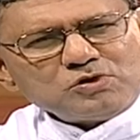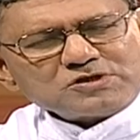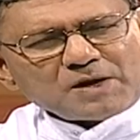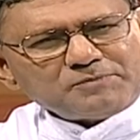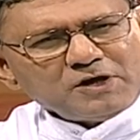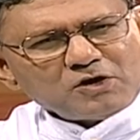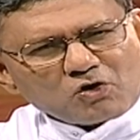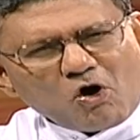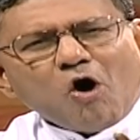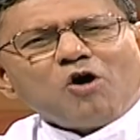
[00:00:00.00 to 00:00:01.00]
something
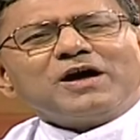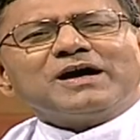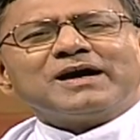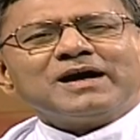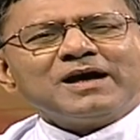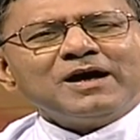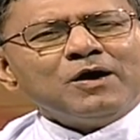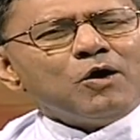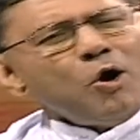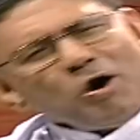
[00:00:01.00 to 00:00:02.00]
wrong?
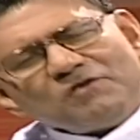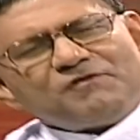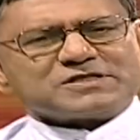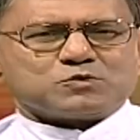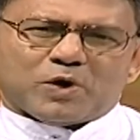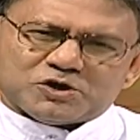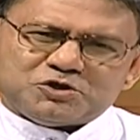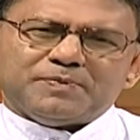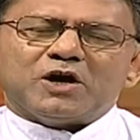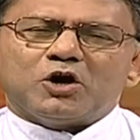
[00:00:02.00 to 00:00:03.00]
All of us want
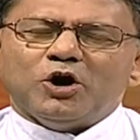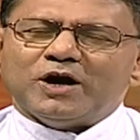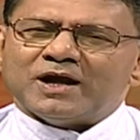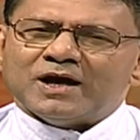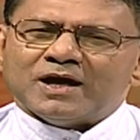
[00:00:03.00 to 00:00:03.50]
to be good.